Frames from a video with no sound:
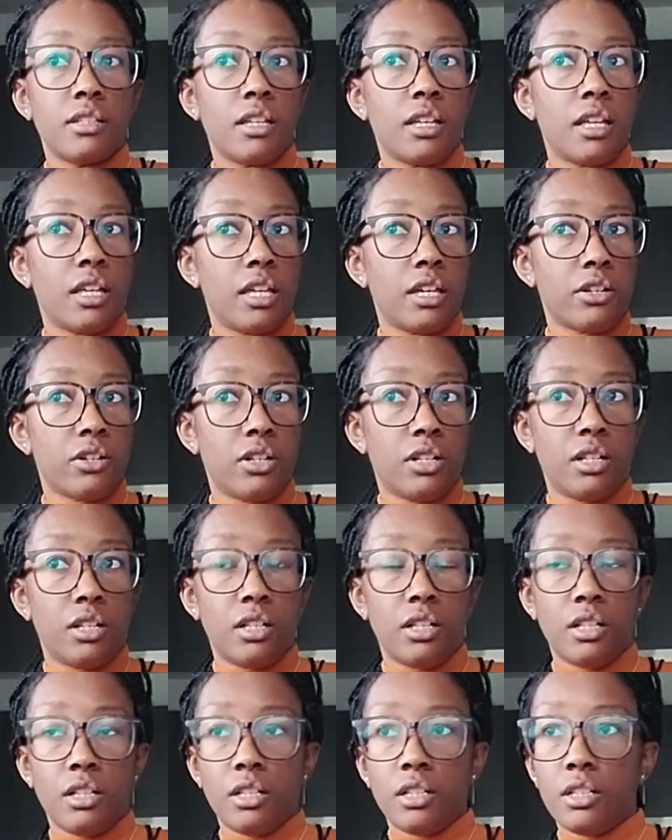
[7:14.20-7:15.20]
at
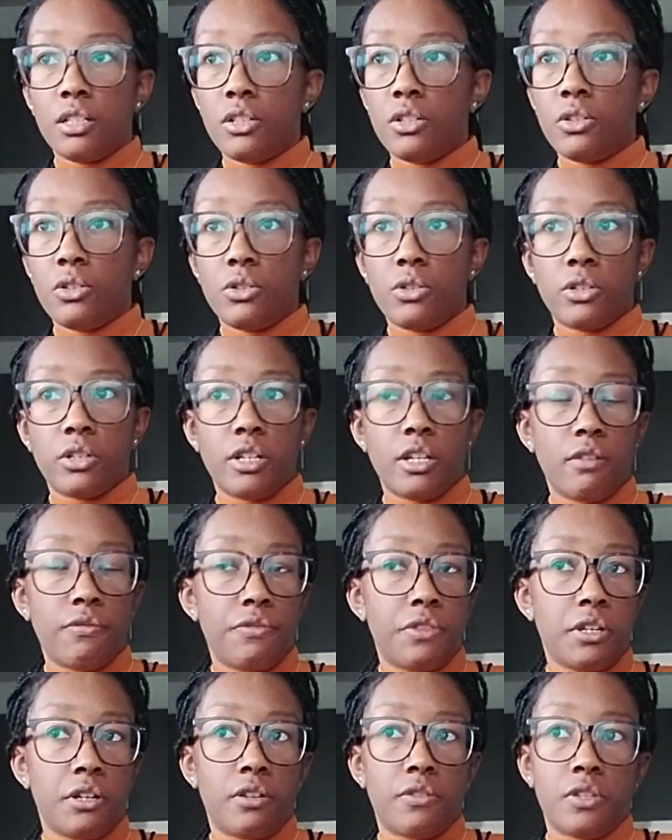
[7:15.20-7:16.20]
all, or if
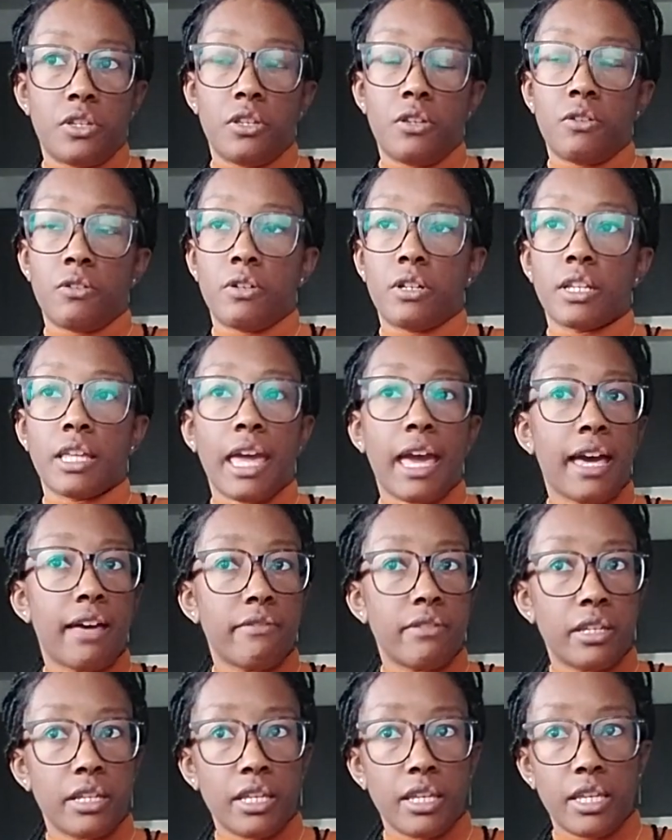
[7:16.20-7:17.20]
they're in the uterine
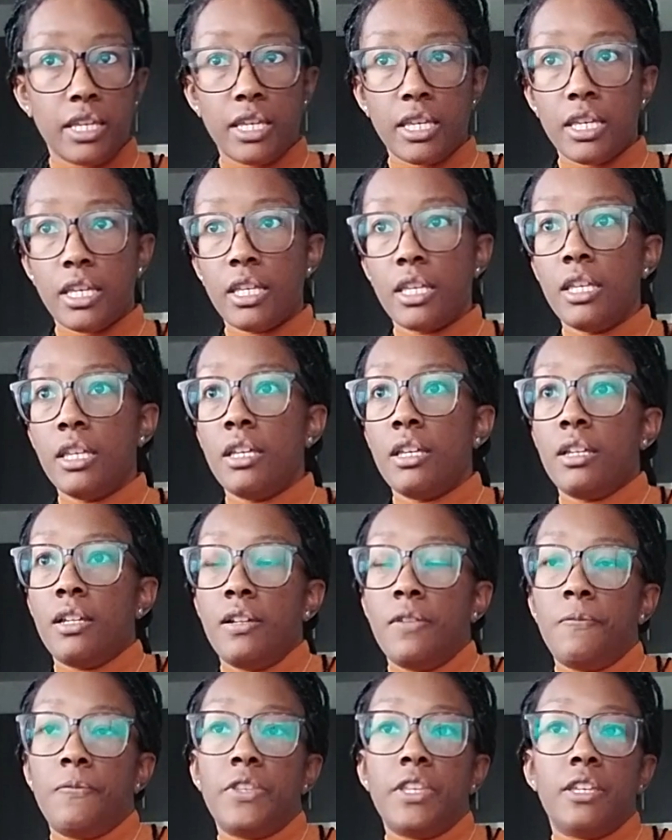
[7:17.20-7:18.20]
cavity,
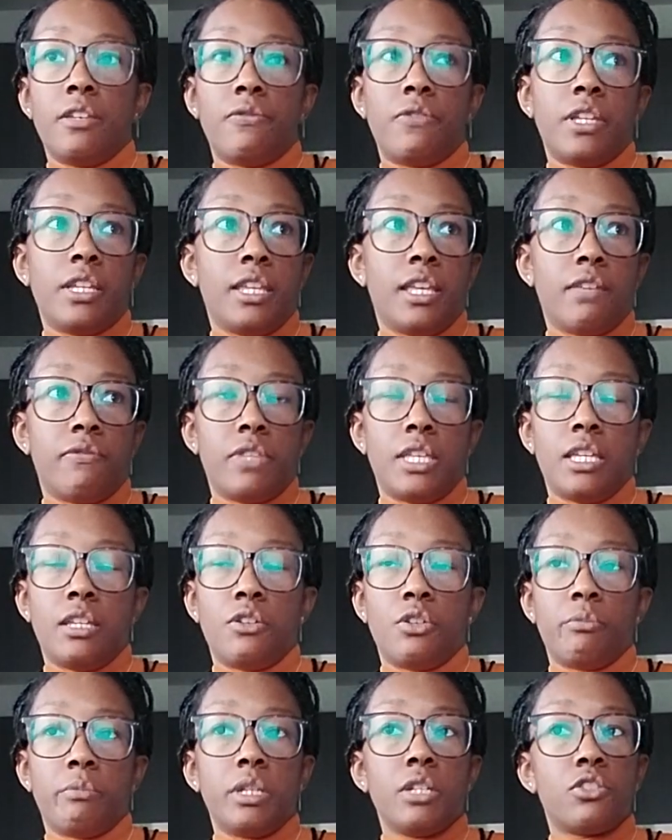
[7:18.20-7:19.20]
if any of the
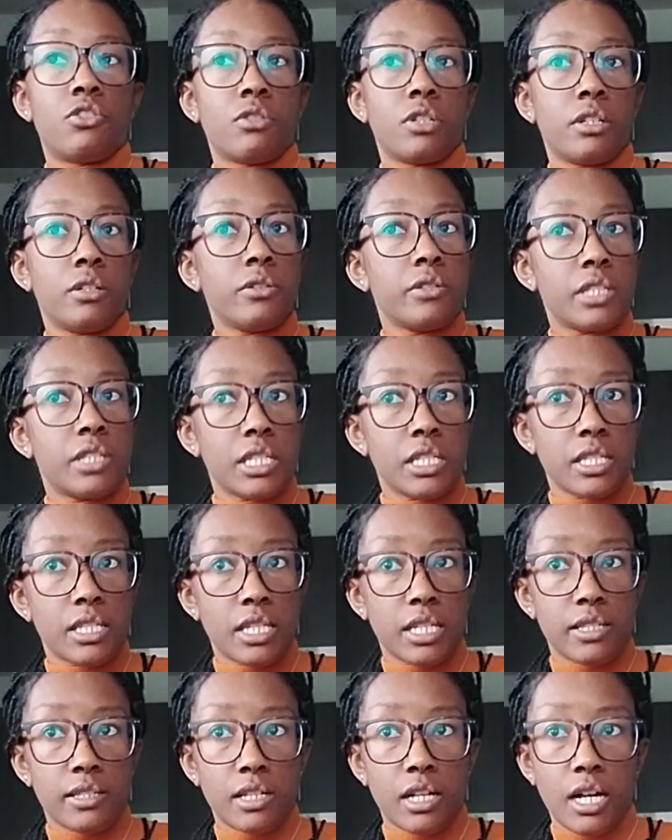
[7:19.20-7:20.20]
endometriosis
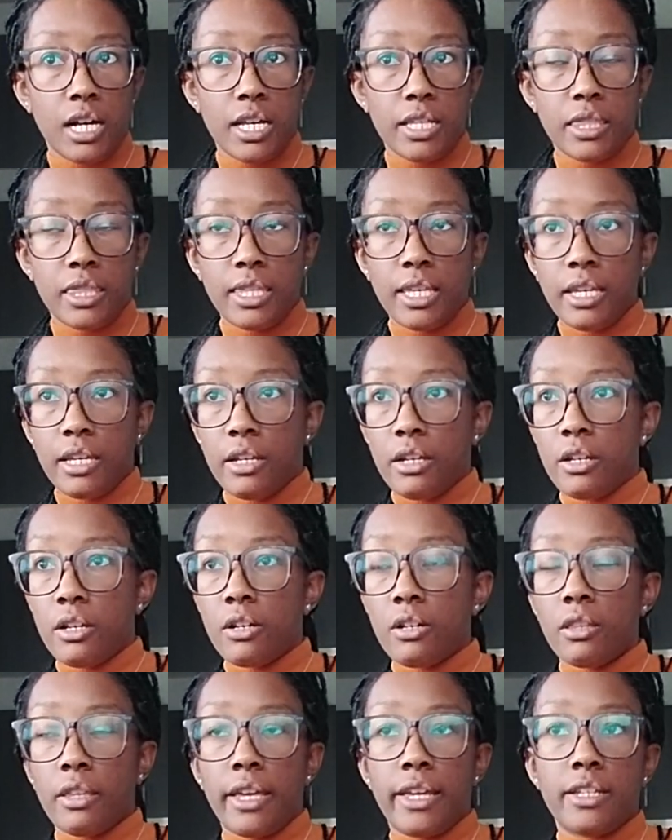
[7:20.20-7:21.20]
has gotten
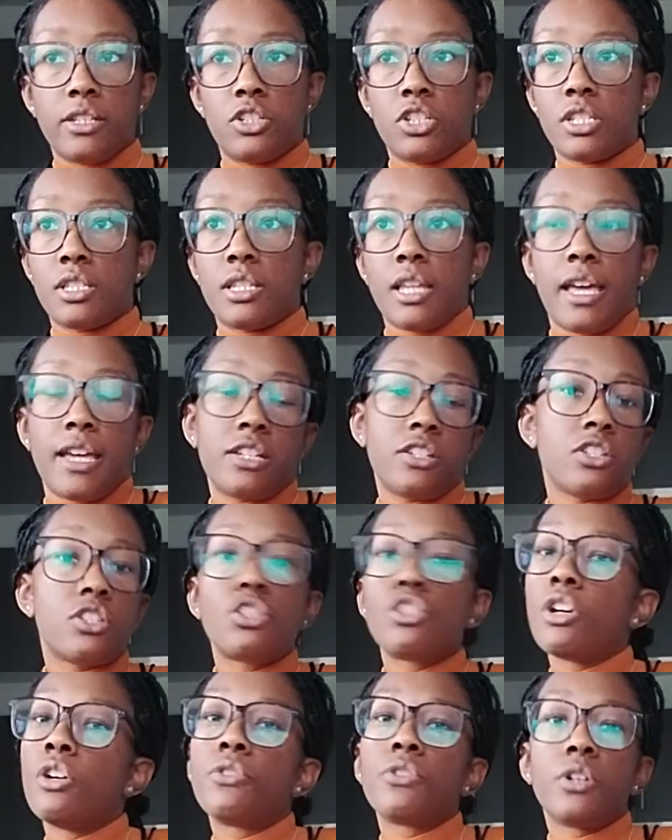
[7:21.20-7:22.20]
there. I just
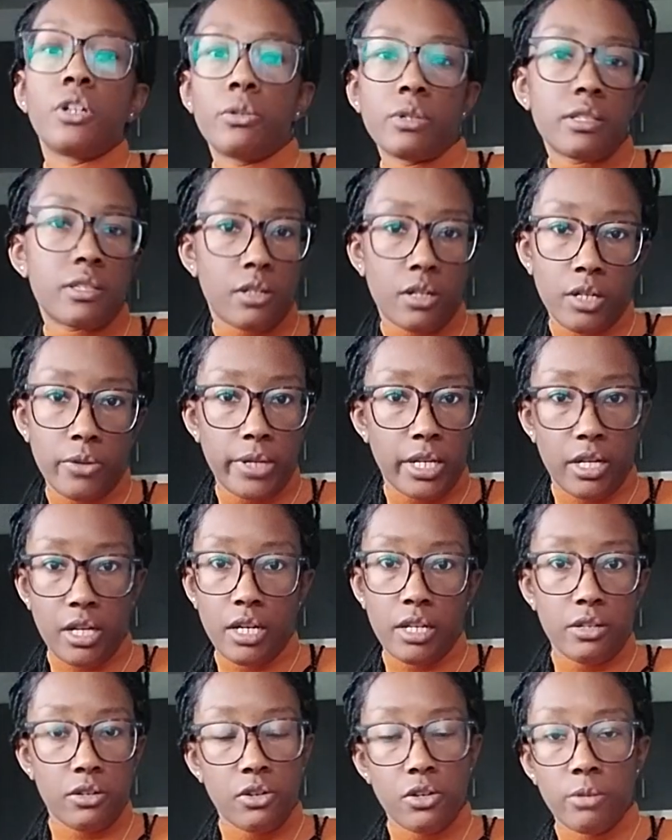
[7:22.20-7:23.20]
don't know what's going
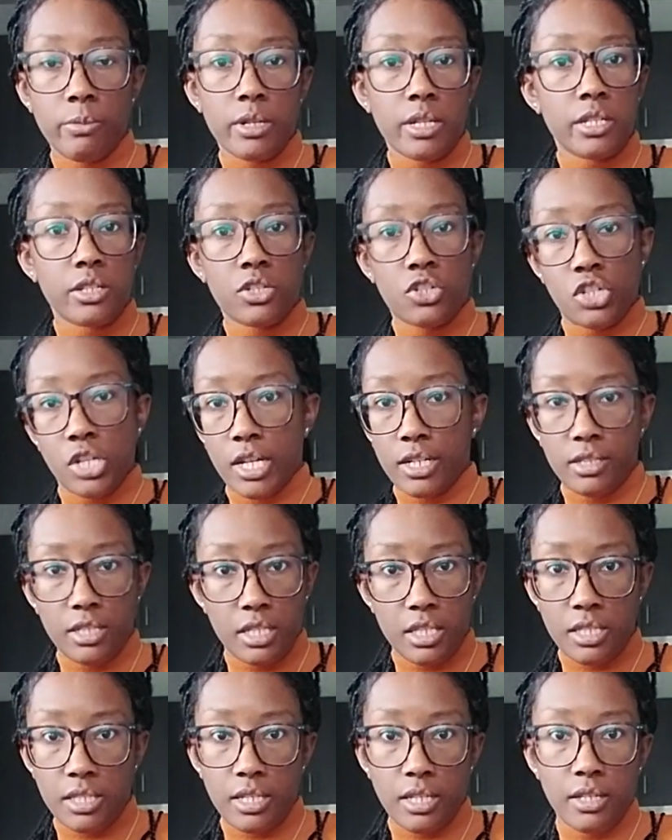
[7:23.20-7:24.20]
on. Nobody has checked
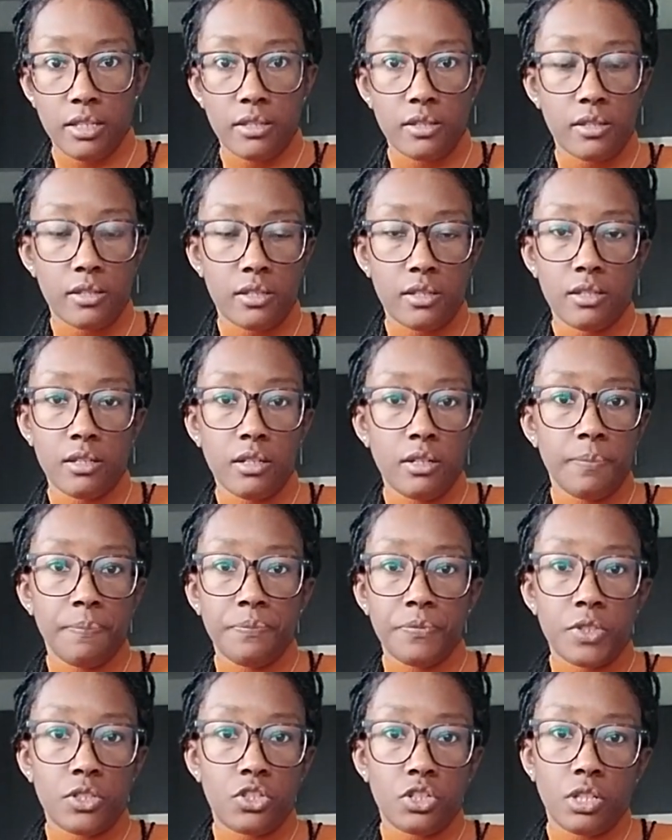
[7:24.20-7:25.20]
it since
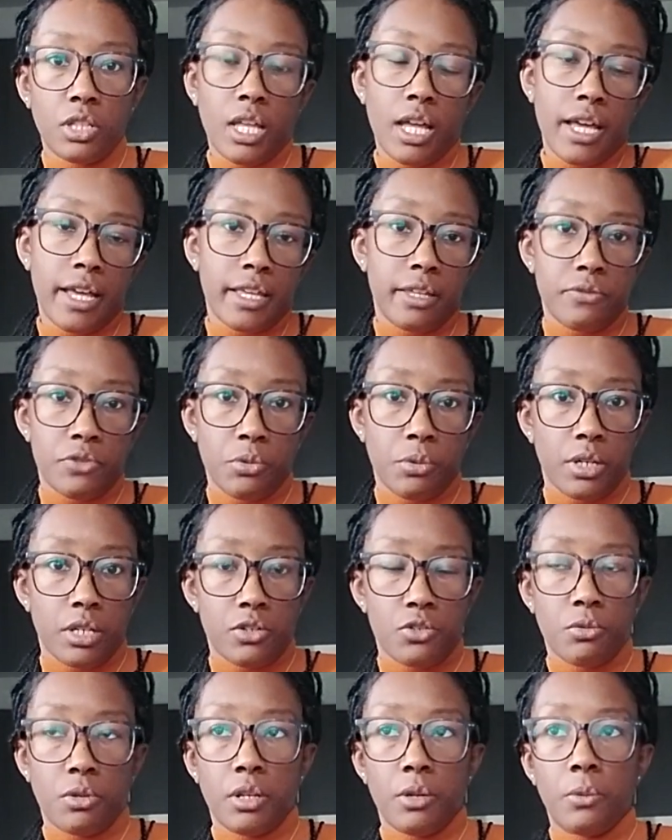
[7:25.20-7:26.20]
July of
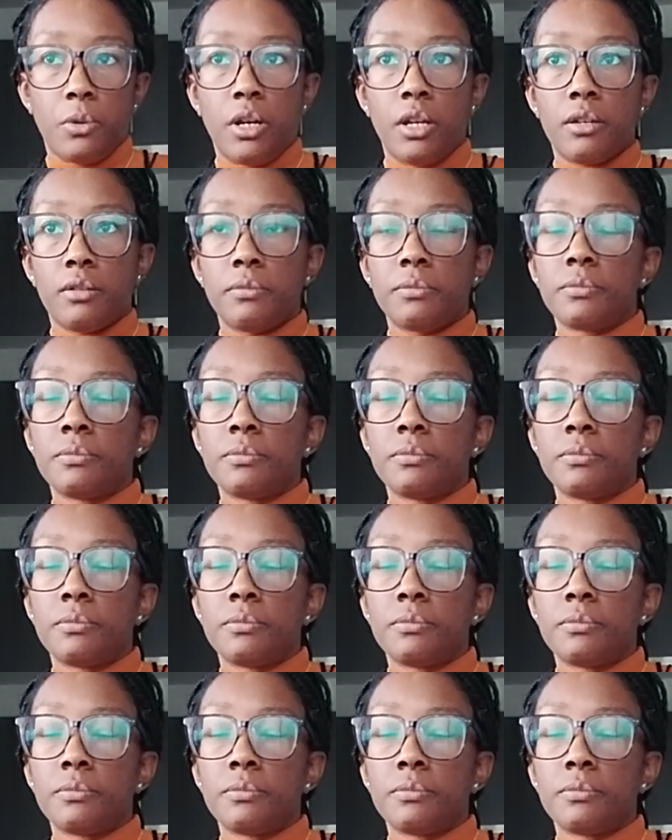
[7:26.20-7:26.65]
2021.